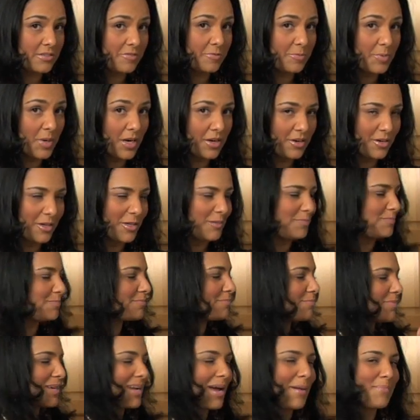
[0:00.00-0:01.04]
of butter,
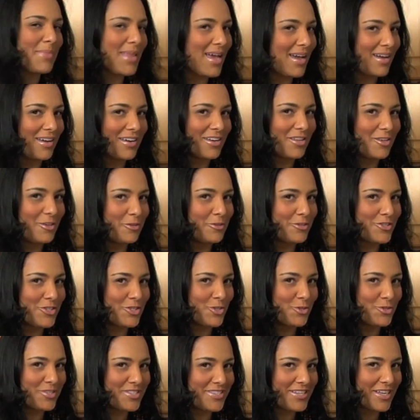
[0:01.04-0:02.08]
but I'm not gonna use
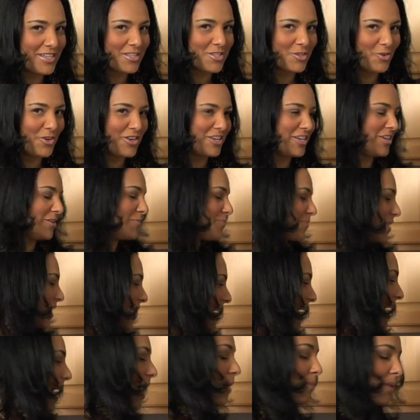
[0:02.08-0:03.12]
2 sticks on you.
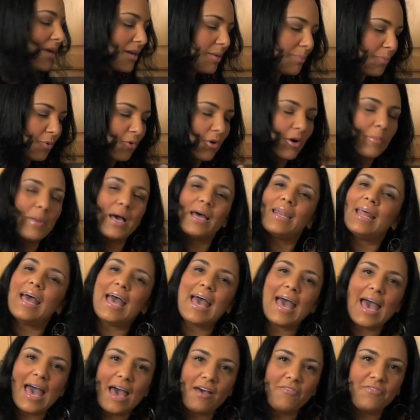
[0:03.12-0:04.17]
I'm gonna pour about
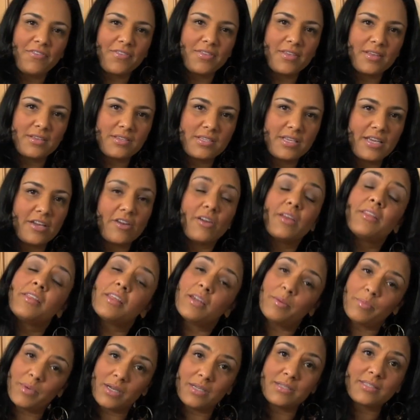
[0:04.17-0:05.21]
half of this here and then
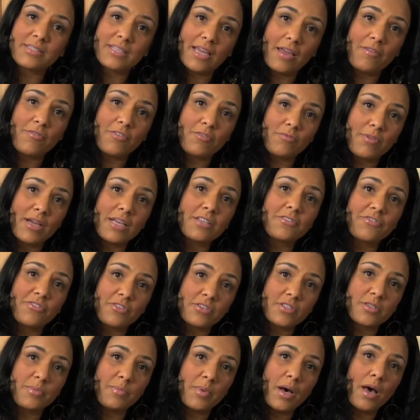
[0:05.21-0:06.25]
I'm gonna save the rest for
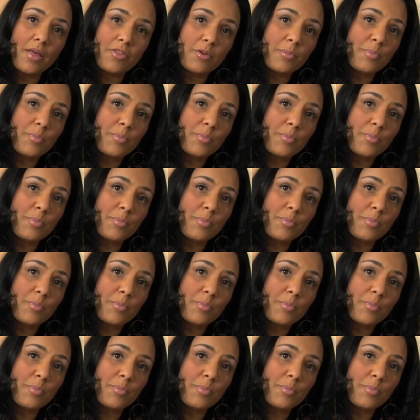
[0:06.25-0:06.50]
some other